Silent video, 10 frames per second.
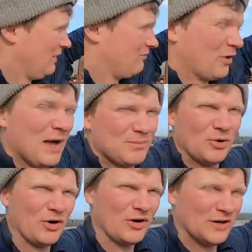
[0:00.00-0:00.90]
Heathrow
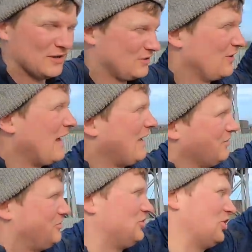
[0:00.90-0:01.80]
Airport. So now
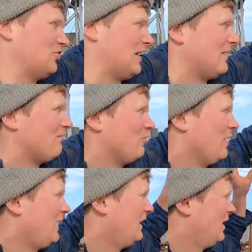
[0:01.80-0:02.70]
there's a circle around
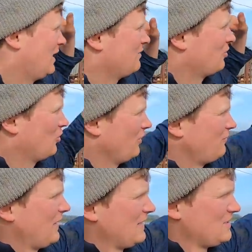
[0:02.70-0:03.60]
everywhere, and you've got to
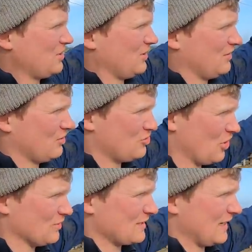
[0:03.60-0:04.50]
authorize your
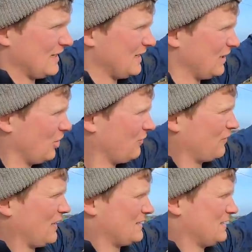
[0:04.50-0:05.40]
drone to get in. I
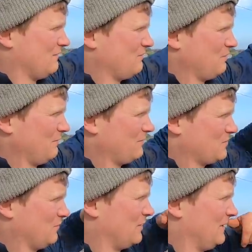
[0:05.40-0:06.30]
authorized it, but for
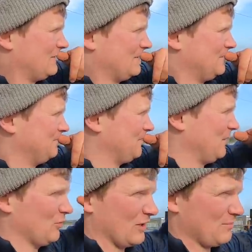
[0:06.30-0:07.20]
some reason
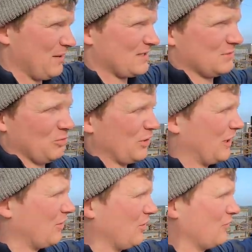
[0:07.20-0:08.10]
it wouldn't get past the point.
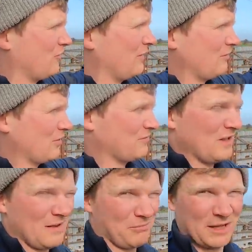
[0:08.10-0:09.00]
I don't know if they're going to
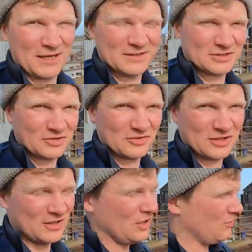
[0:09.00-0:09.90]
fly planes or
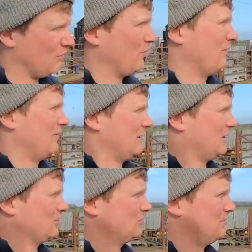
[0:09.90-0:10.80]
something, but we're really
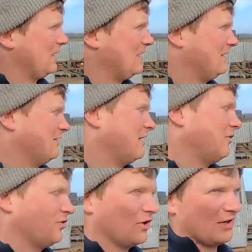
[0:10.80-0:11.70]
close to BAE, so that
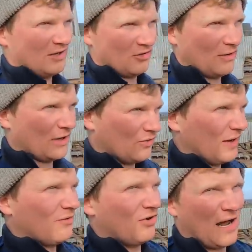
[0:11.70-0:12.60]
was the only issue I couldn't
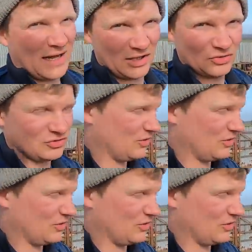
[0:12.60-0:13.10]
get right close